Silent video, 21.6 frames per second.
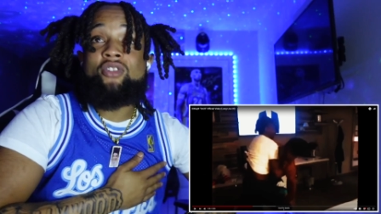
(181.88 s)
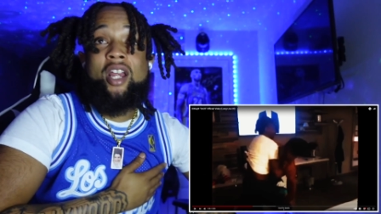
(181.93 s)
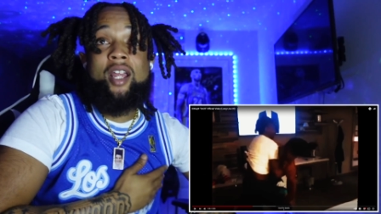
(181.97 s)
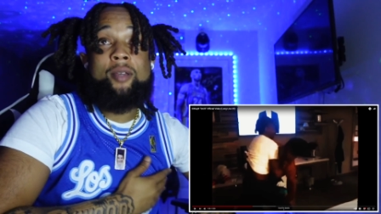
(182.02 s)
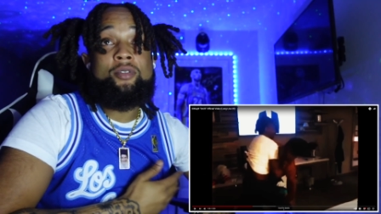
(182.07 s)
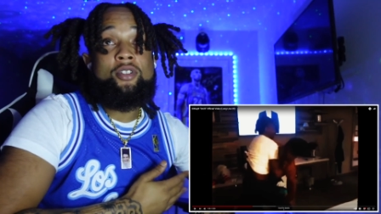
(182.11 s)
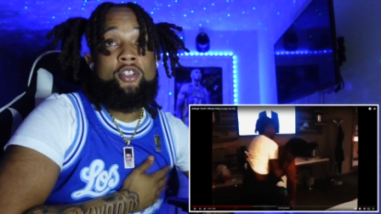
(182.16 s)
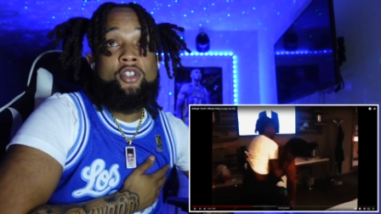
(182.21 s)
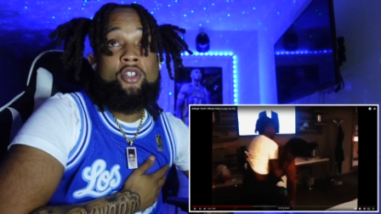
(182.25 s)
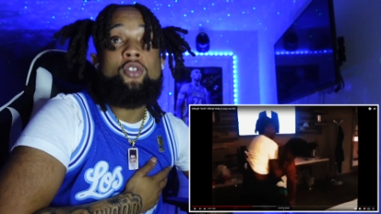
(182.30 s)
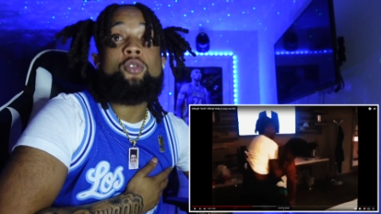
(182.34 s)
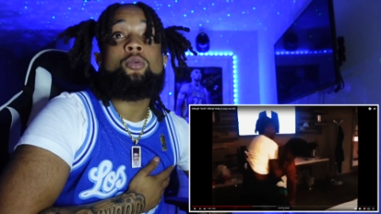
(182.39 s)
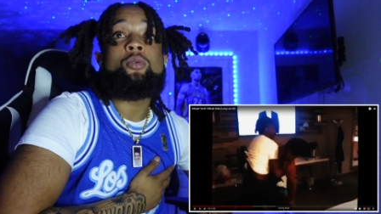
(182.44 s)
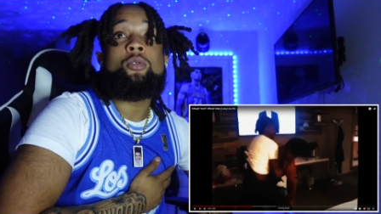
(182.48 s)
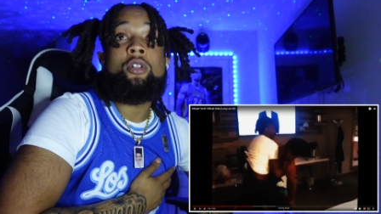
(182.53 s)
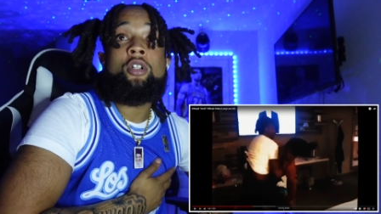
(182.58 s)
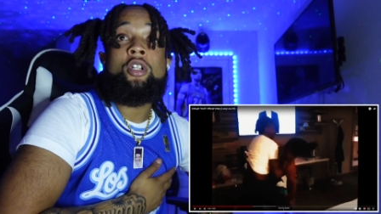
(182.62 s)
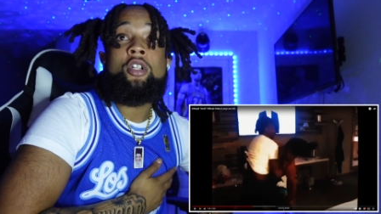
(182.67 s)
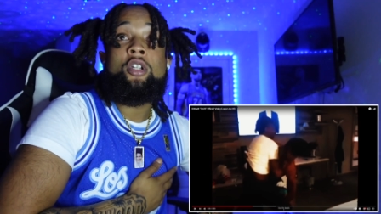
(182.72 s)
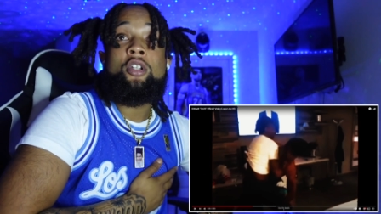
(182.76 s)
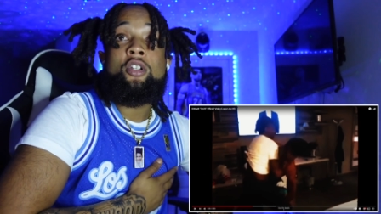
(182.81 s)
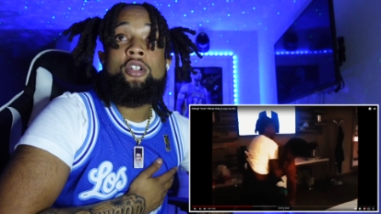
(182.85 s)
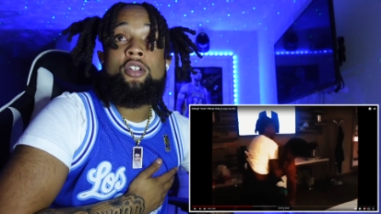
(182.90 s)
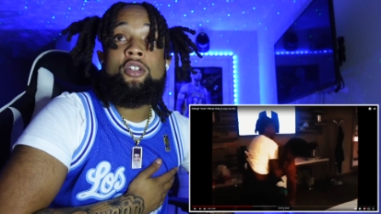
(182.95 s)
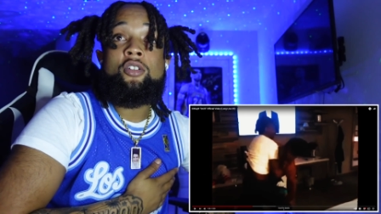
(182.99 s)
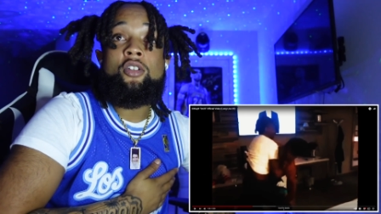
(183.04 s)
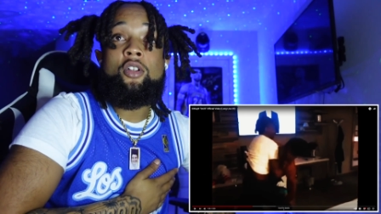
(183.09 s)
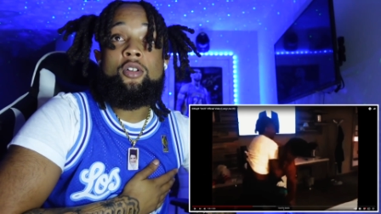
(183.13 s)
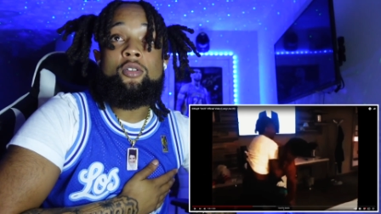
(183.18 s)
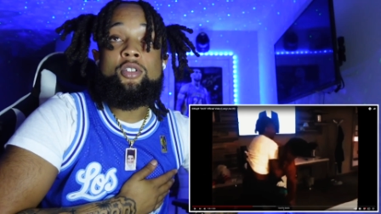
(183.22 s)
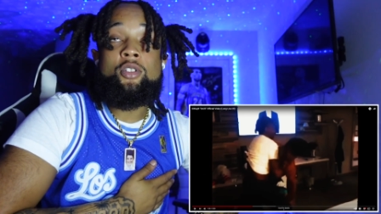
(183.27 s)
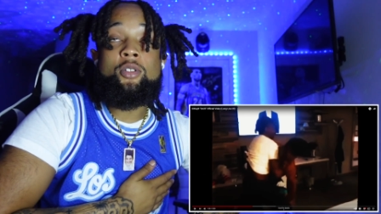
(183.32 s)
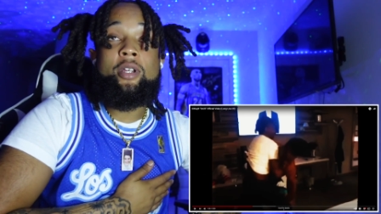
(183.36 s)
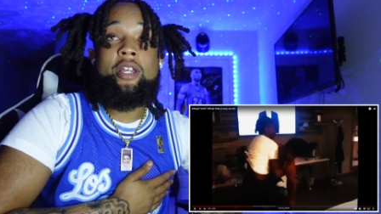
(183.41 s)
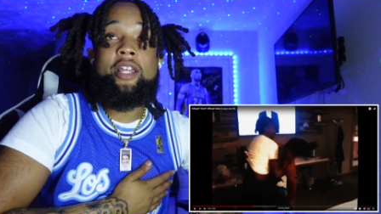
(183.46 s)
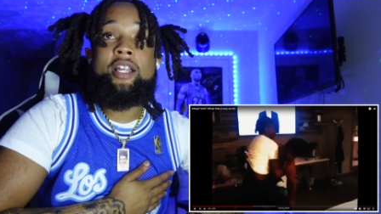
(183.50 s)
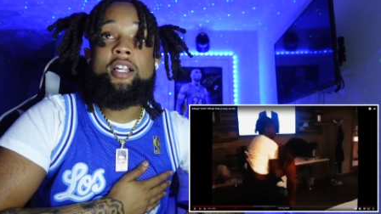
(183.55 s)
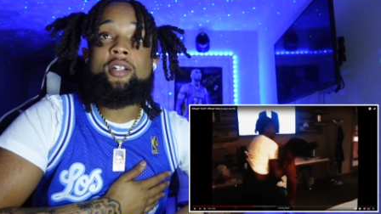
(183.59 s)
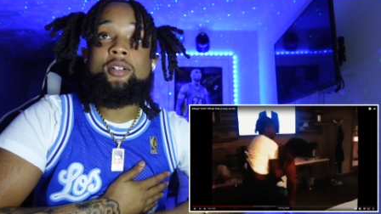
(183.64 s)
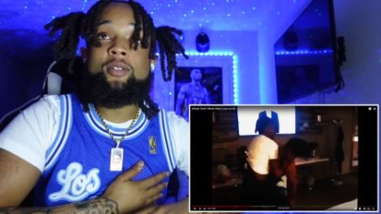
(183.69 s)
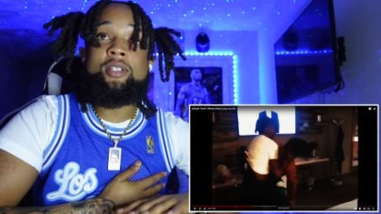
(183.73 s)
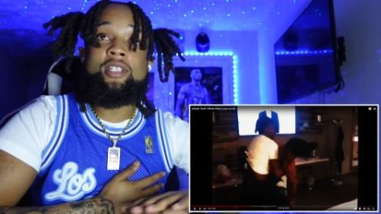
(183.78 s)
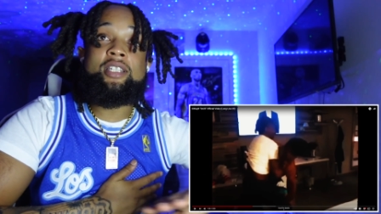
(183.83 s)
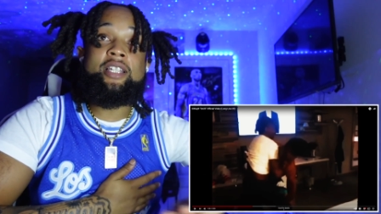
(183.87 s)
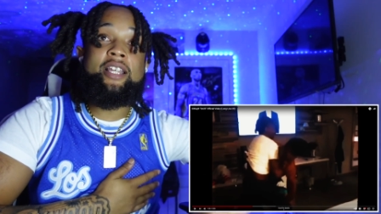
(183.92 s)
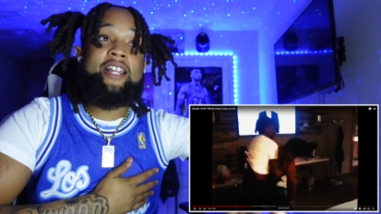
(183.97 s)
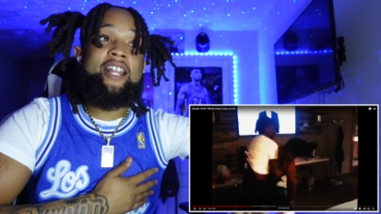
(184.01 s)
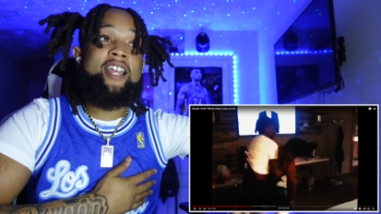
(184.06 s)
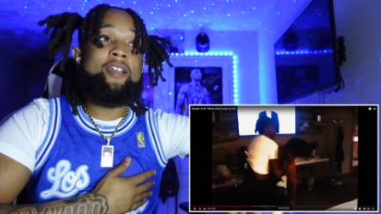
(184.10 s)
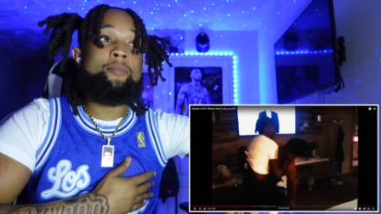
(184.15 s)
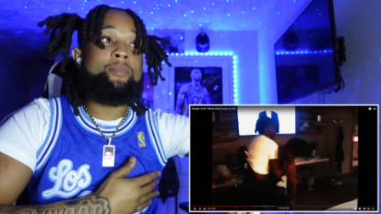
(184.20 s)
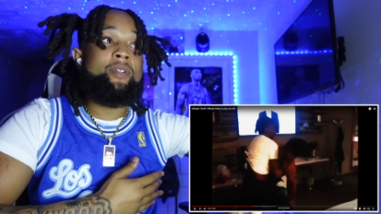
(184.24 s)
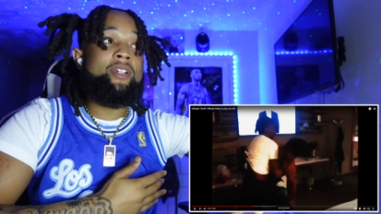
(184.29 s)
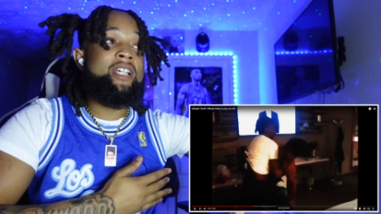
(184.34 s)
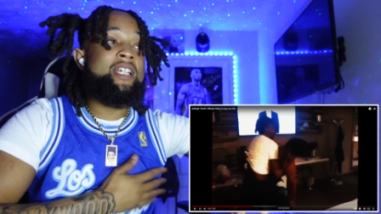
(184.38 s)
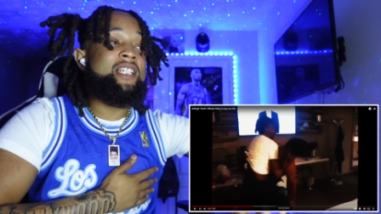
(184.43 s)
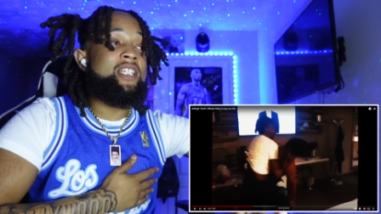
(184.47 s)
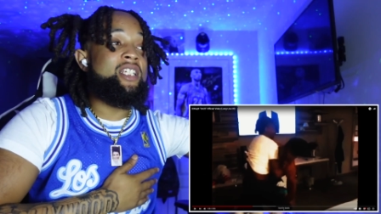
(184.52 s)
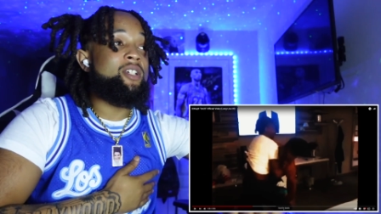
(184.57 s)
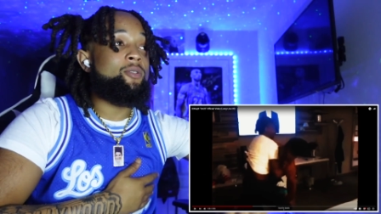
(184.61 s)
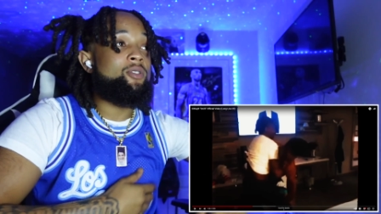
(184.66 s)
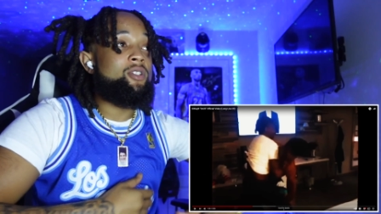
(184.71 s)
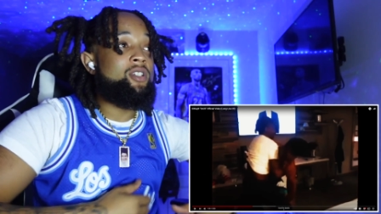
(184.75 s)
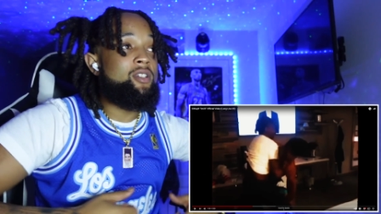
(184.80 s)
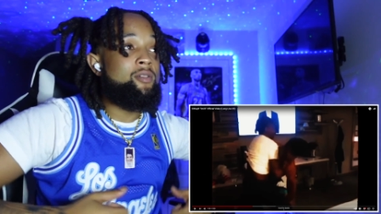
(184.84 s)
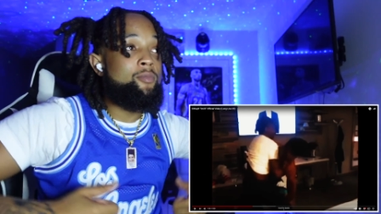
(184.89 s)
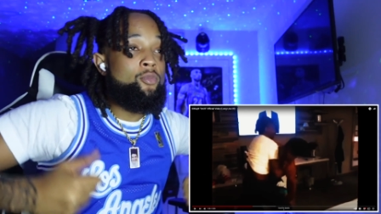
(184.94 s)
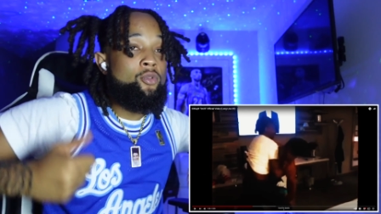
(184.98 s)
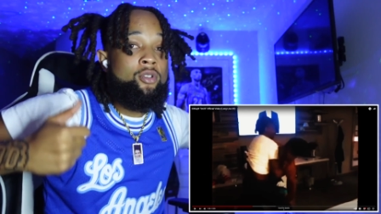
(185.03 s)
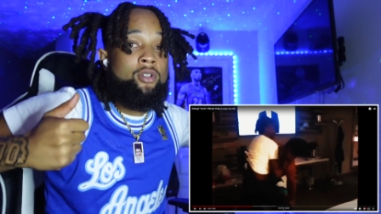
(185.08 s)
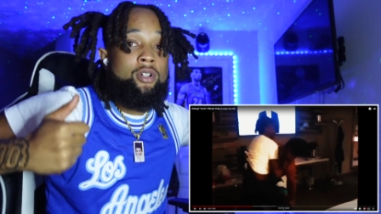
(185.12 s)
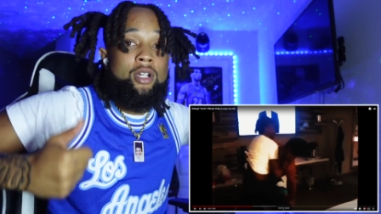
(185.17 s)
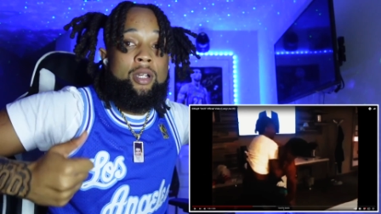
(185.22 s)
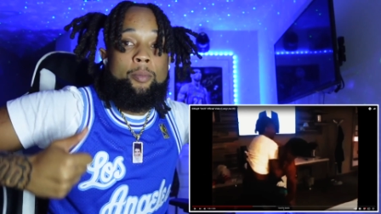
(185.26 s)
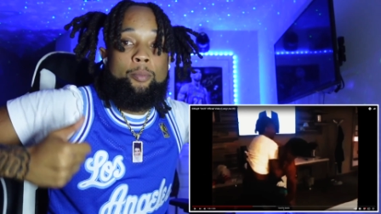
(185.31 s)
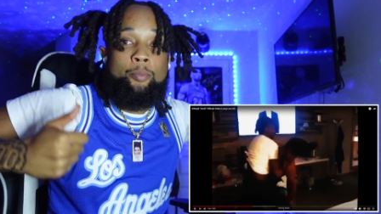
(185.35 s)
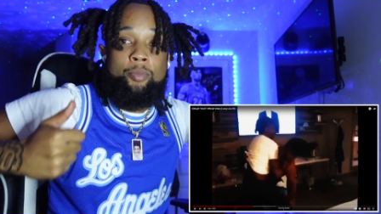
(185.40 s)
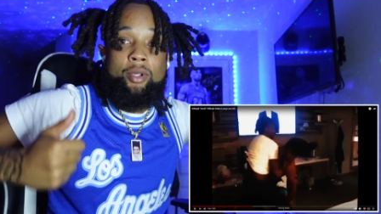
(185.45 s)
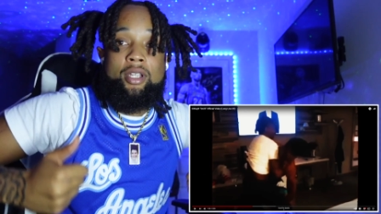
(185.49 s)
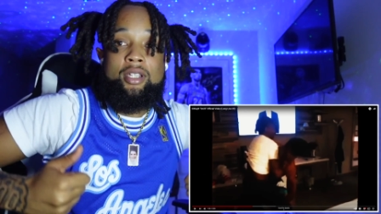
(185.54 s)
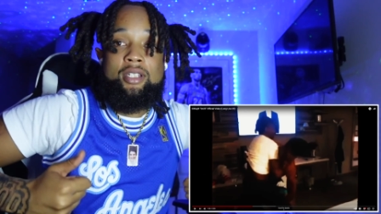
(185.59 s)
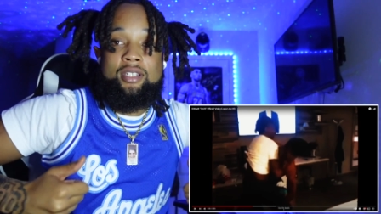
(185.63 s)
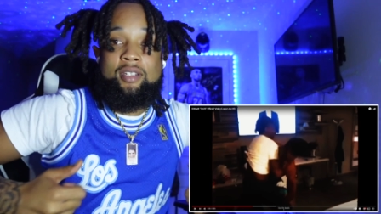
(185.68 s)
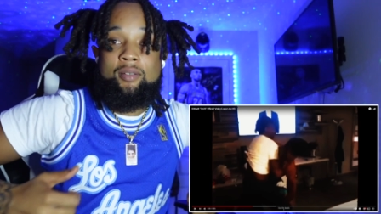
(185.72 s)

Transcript: raps too. You know, so I ain't gonna say that, but his shit was some more upbeat,